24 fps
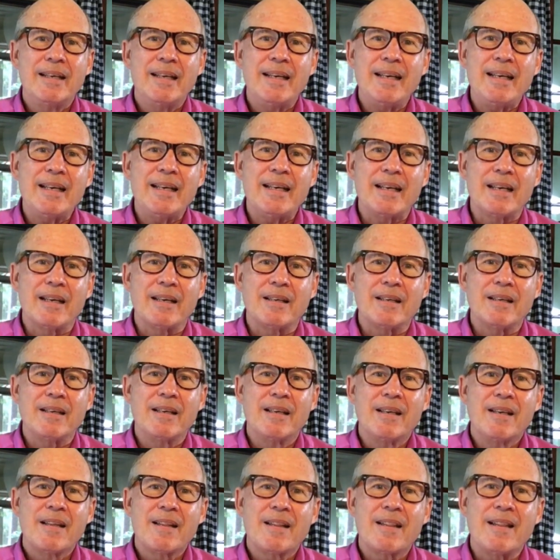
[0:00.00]
in
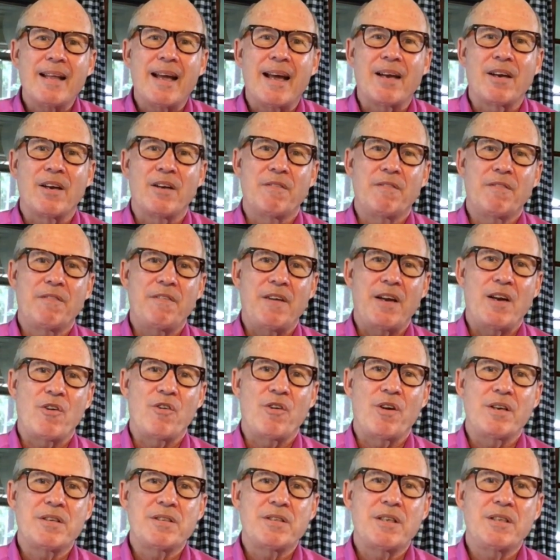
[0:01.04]
that
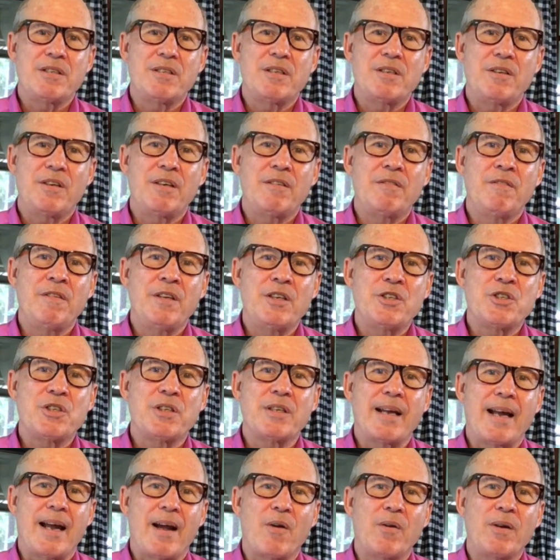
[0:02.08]
unfairness and to envision
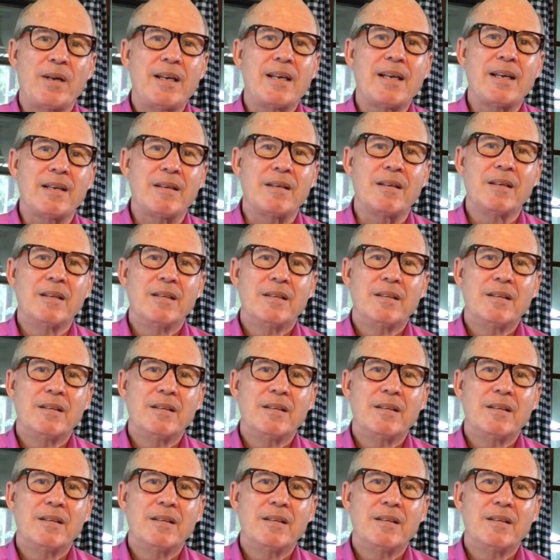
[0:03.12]
how He can